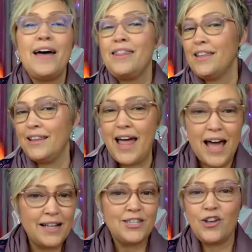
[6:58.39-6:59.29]
The
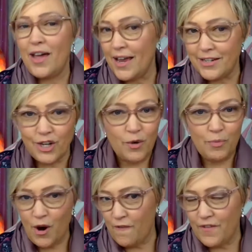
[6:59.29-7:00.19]
lines all had to go
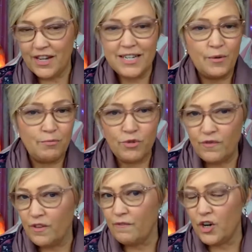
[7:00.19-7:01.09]
perfect. I would move
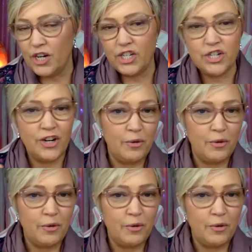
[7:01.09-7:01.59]
the furniture.